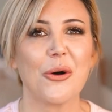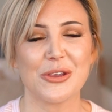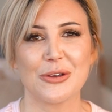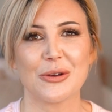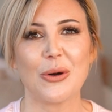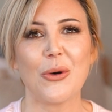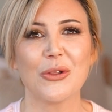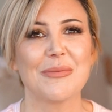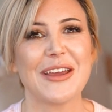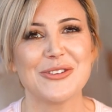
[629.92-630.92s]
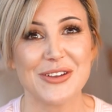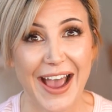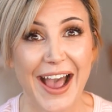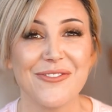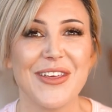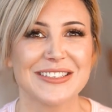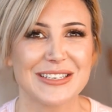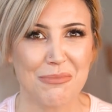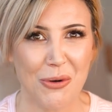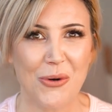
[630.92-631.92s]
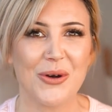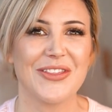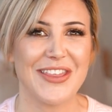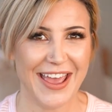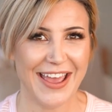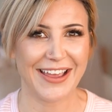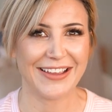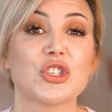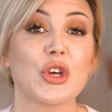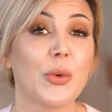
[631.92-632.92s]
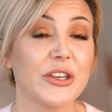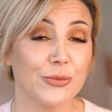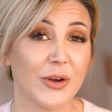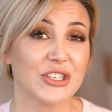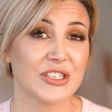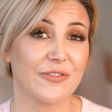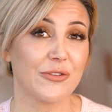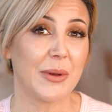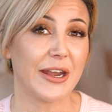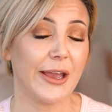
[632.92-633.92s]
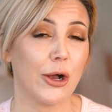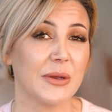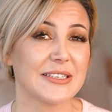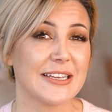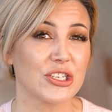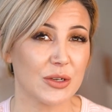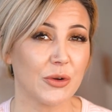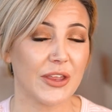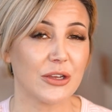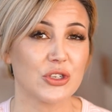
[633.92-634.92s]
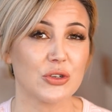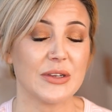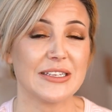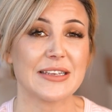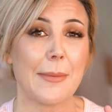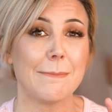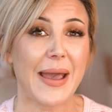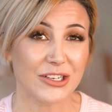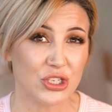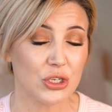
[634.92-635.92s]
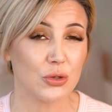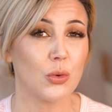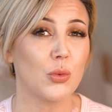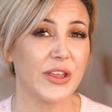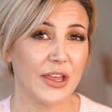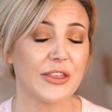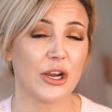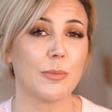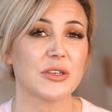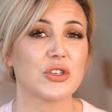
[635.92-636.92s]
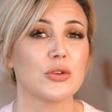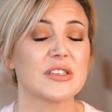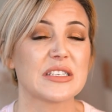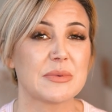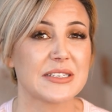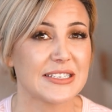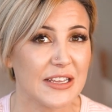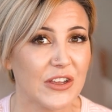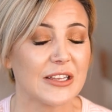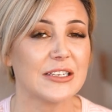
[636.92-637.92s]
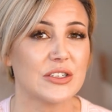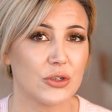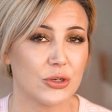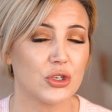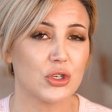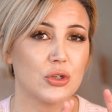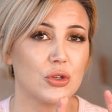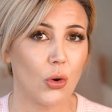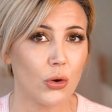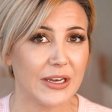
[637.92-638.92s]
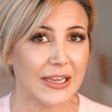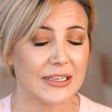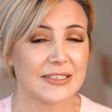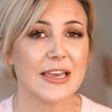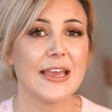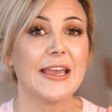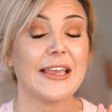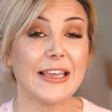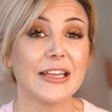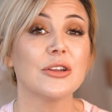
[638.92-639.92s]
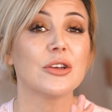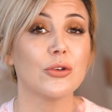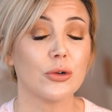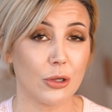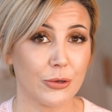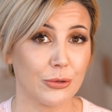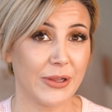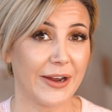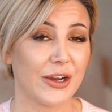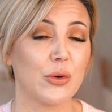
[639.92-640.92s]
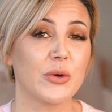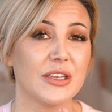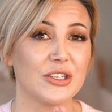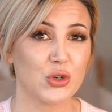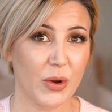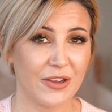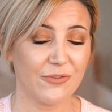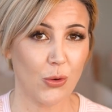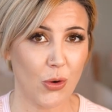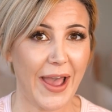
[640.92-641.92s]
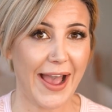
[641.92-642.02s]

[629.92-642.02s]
or you can call them and you can have that support there. So when you register for BetterHelp, essentially what they'll do is match you with a therapist who is specifically suited to your needs in your local area within 24